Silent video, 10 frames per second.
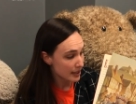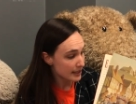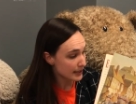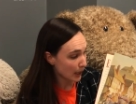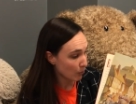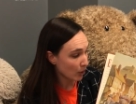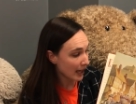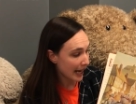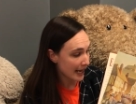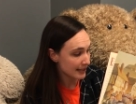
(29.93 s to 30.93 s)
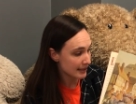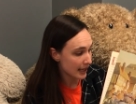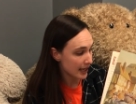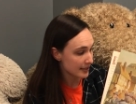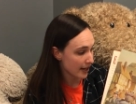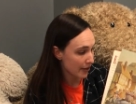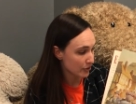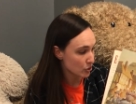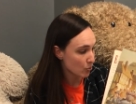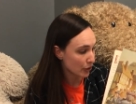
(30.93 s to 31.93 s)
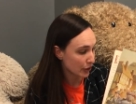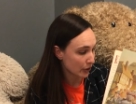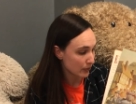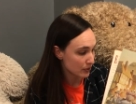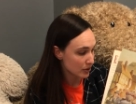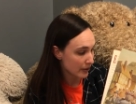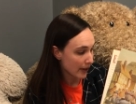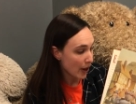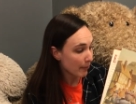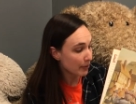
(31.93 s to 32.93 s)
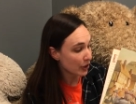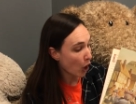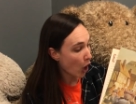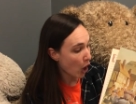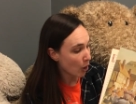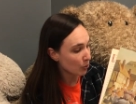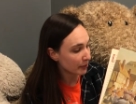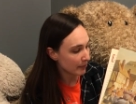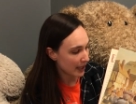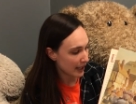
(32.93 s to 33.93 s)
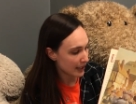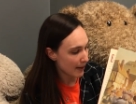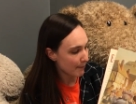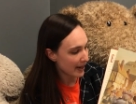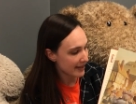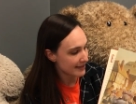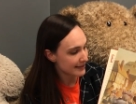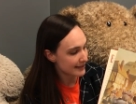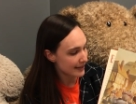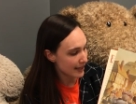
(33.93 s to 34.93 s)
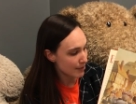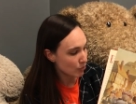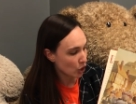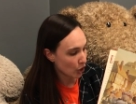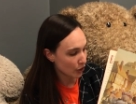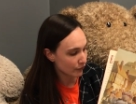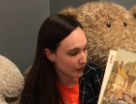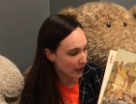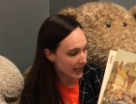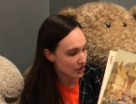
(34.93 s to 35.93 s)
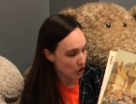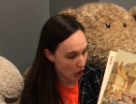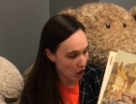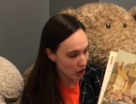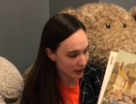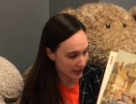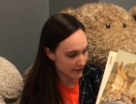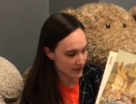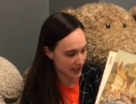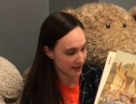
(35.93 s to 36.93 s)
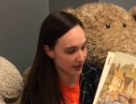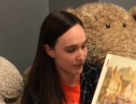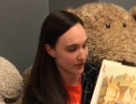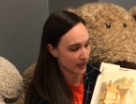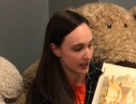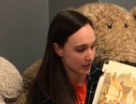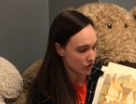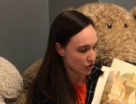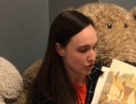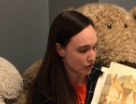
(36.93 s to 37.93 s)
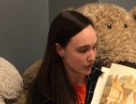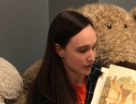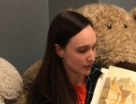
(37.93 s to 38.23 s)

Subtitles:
Some wore hats and others wore coats, but all were made by the same carver and all lived in the village.